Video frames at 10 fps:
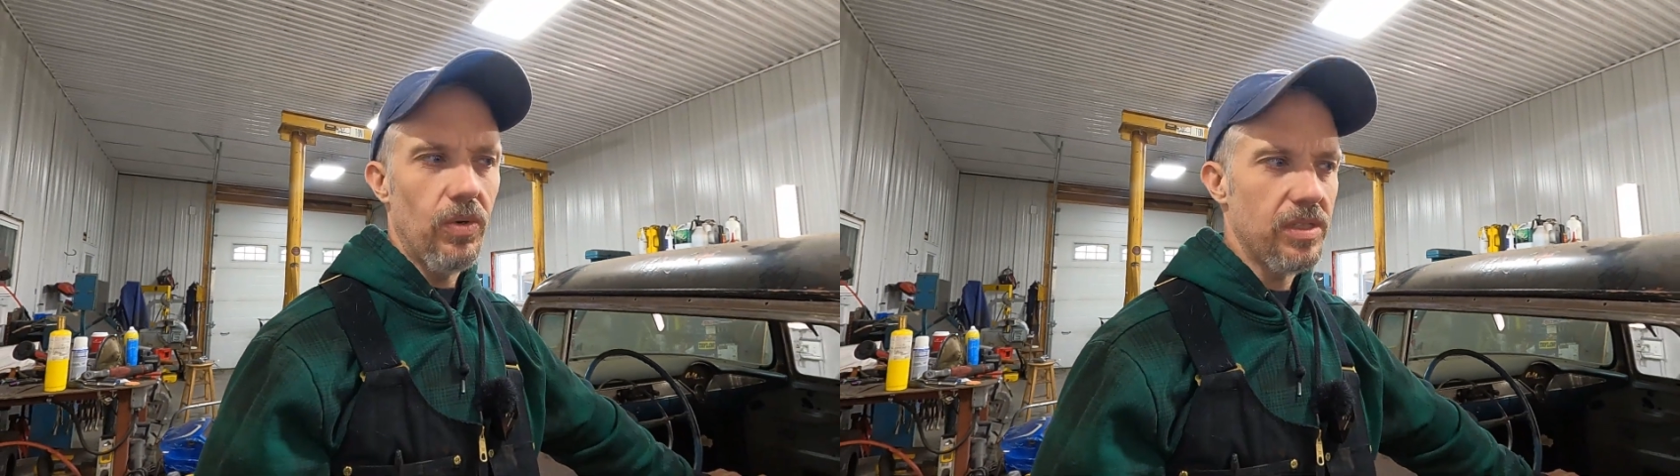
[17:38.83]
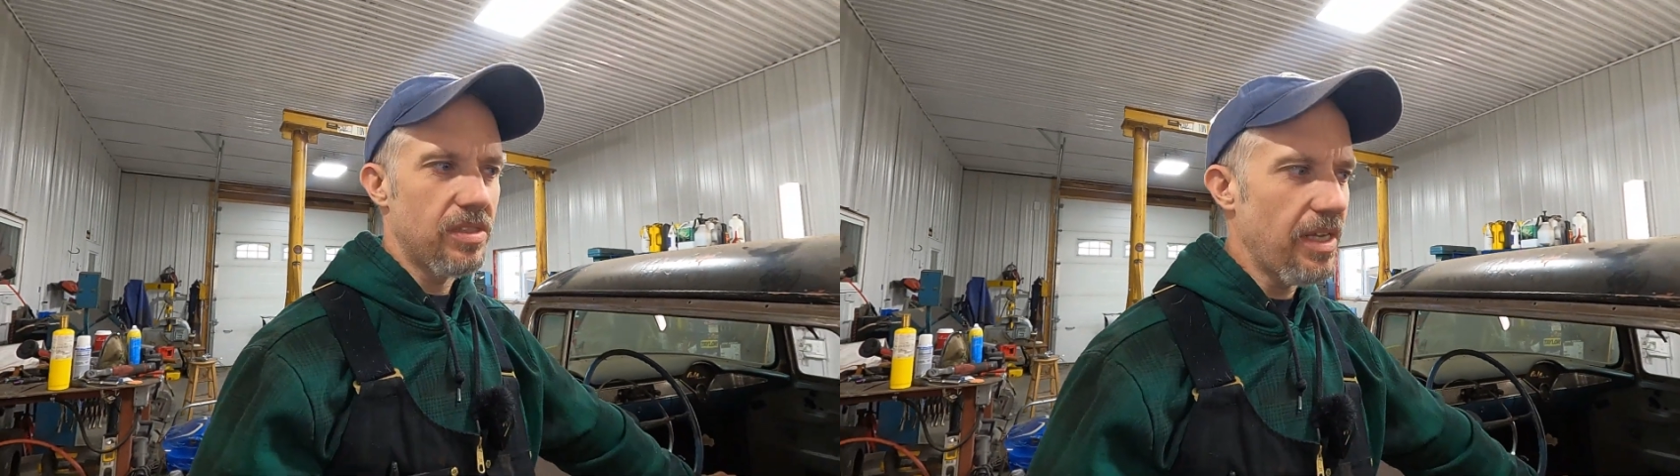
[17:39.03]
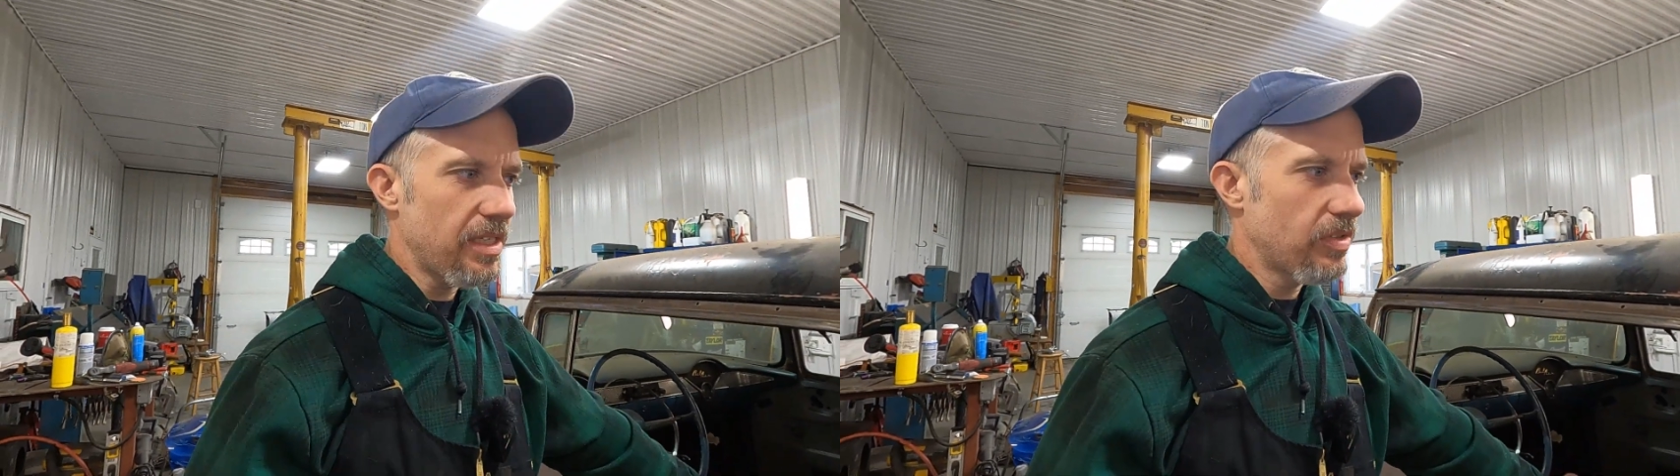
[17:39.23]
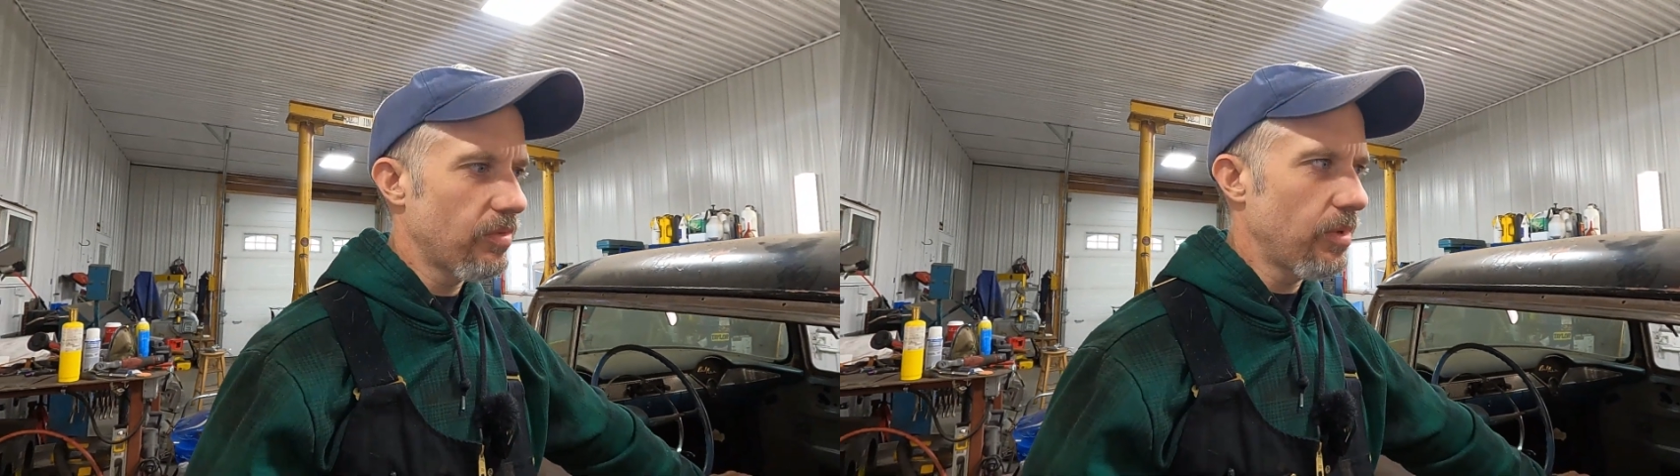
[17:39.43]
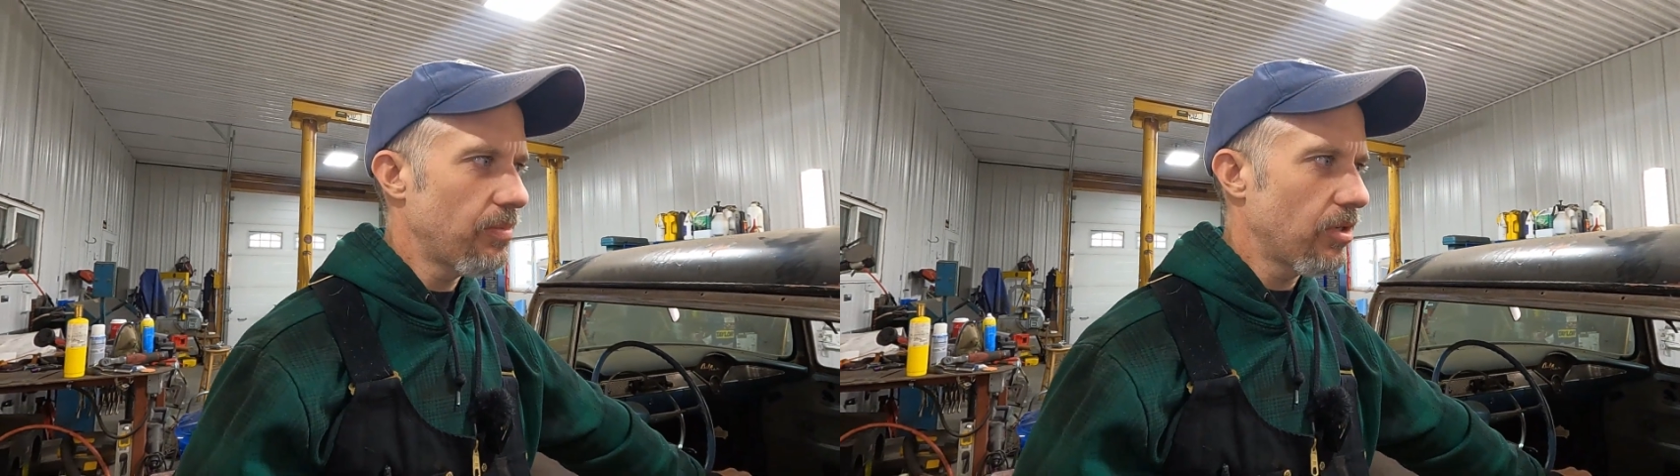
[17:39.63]
what's next for
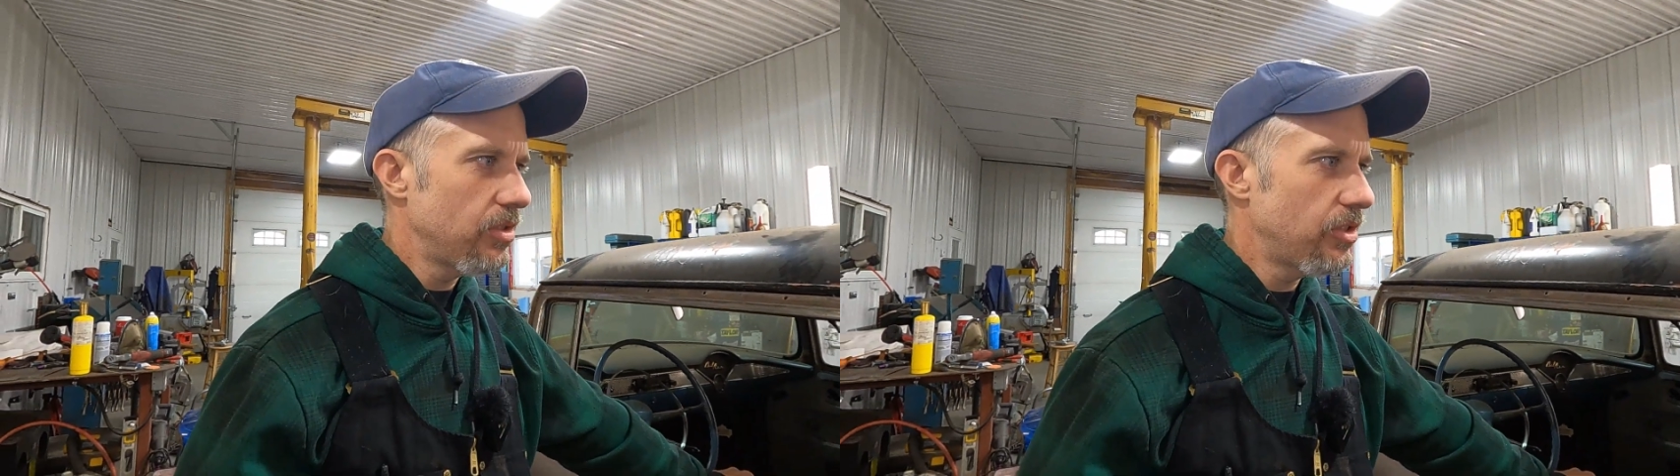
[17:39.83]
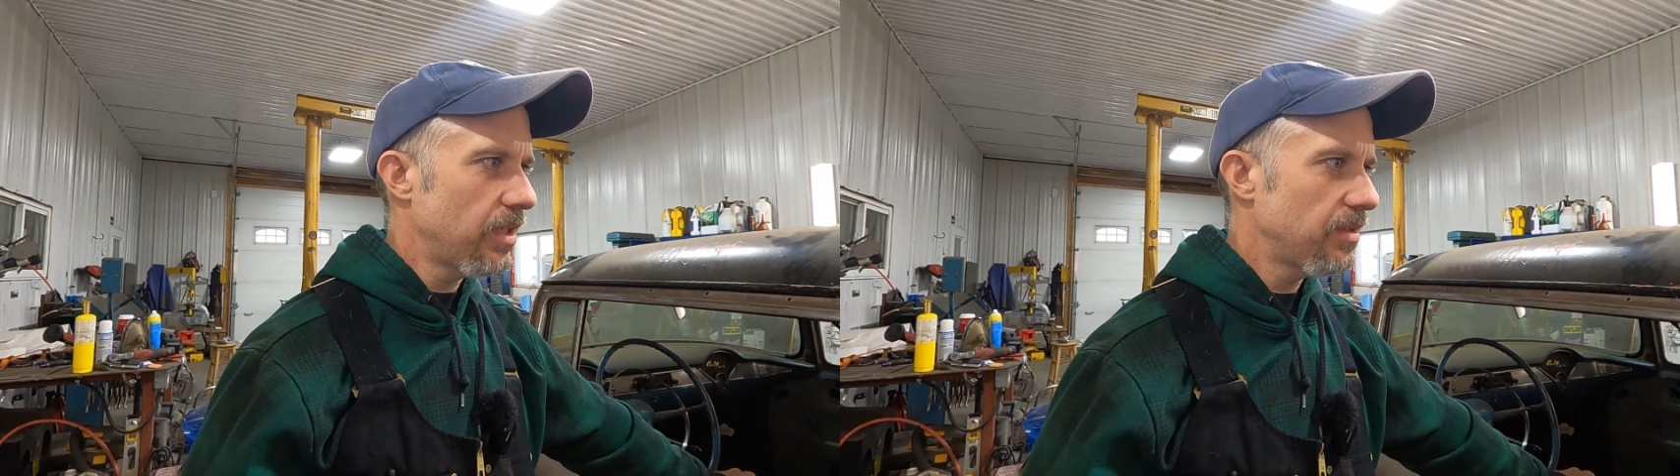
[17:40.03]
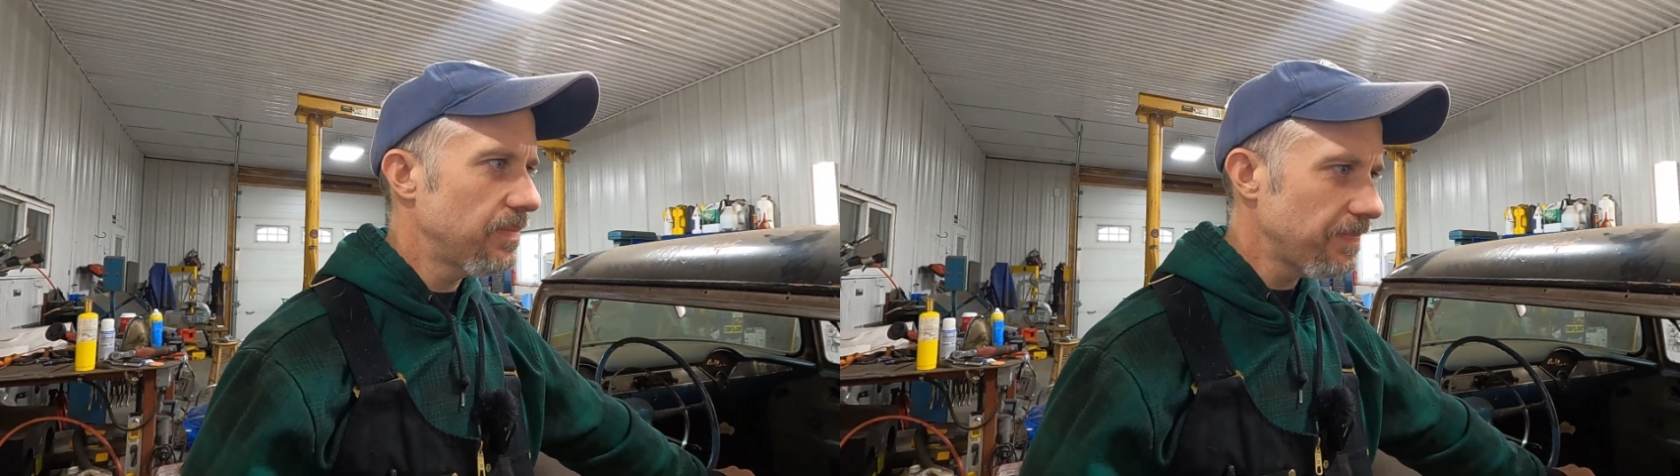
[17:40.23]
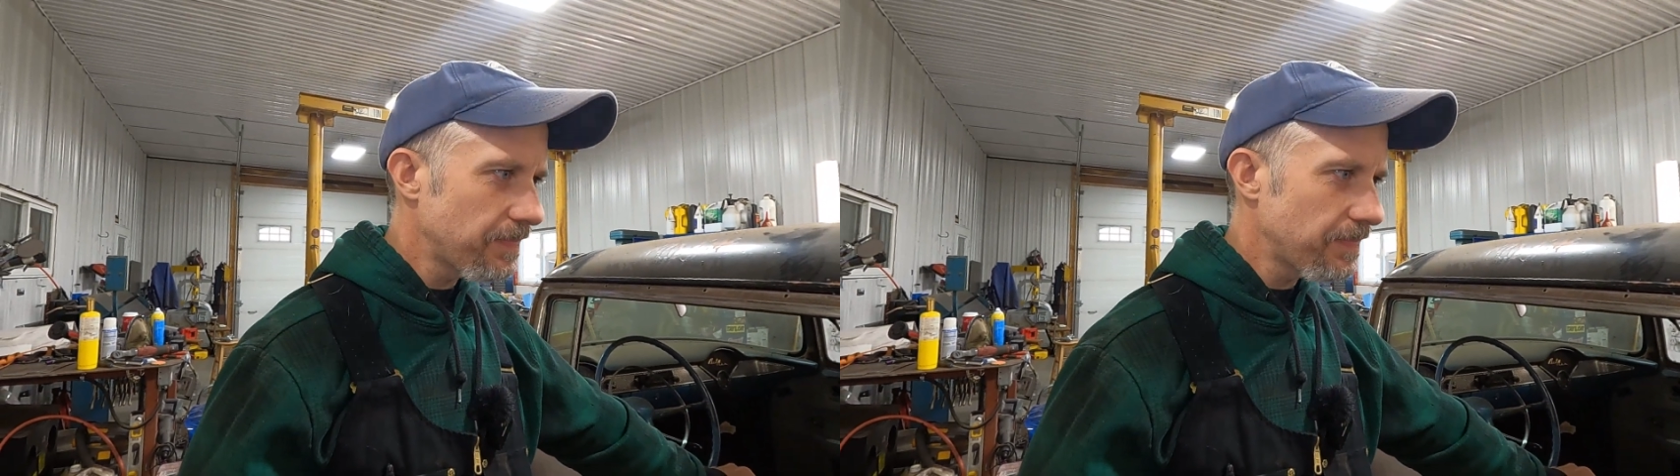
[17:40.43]
my project.